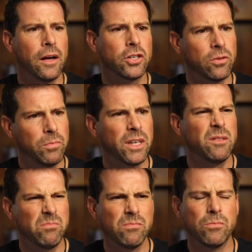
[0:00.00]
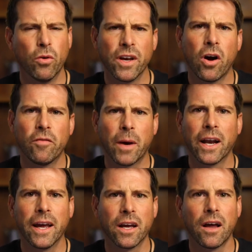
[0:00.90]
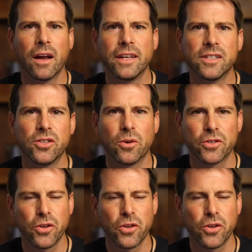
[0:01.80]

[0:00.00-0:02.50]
should be moving off my leg a lot easier.